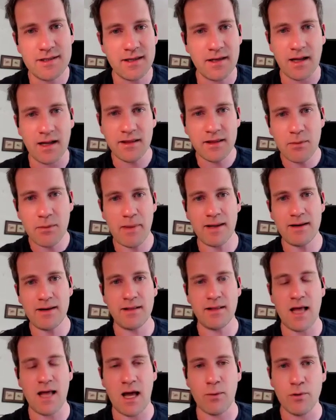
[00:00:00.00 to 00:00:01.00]
an independent
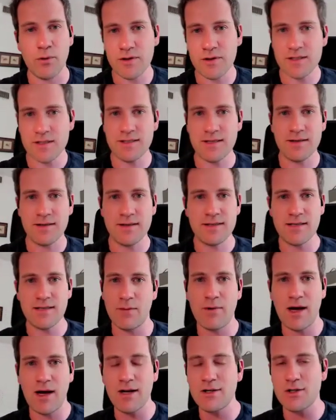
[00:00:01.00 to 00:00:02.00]
lab? Was this in the same
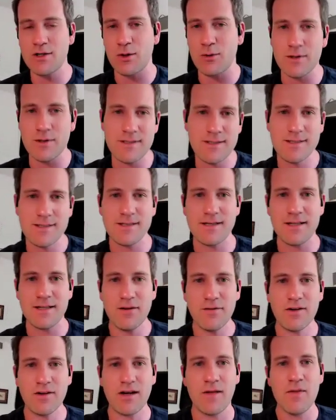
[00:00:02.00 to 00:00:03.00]
culture? Was this in a
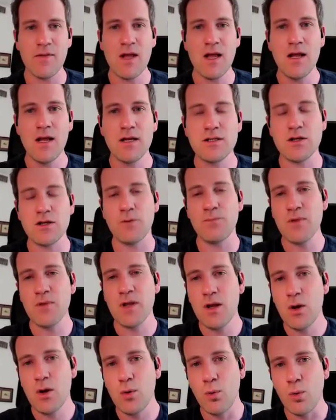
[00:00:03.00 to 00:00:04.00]
different culture? So
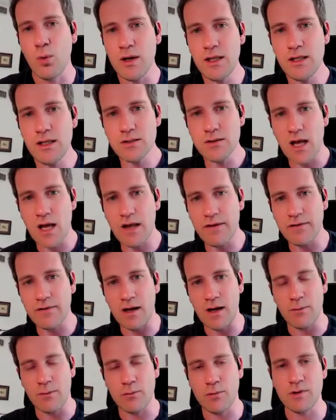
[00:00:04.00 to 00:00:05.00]
we need to have a
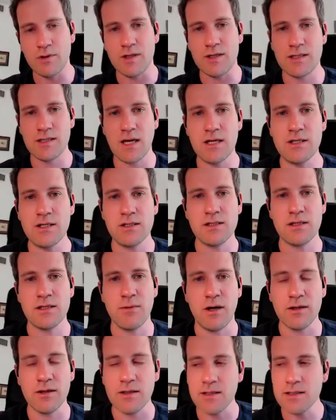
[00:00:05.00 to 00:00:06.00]
lot more discussions
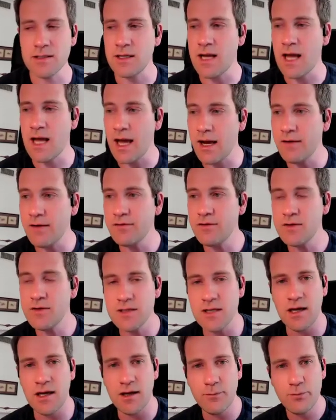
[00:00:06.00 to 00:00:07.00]
about this. And I have to
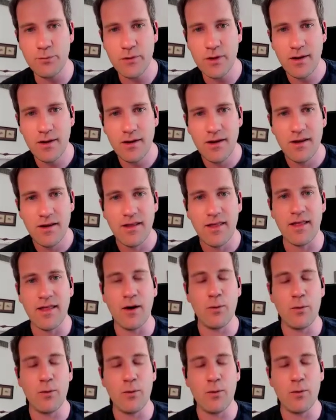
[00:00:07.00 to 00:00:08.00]
say that
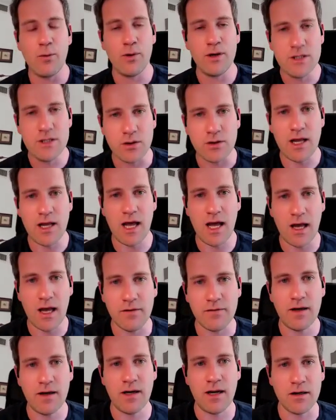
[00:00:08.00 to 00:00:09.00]
we don't have
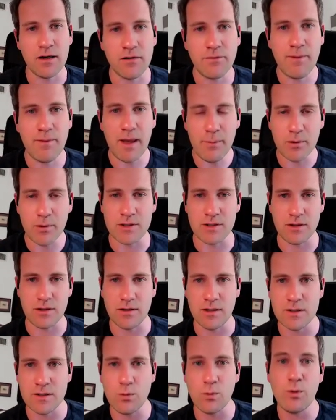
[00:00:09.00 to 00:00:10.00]
a lot of papers on
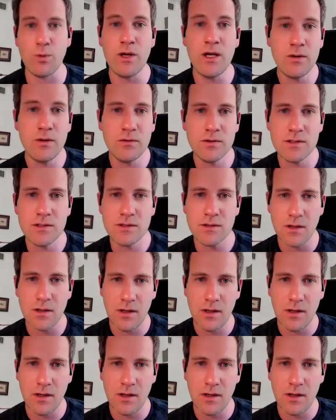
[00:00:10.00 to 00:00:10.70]
this. We use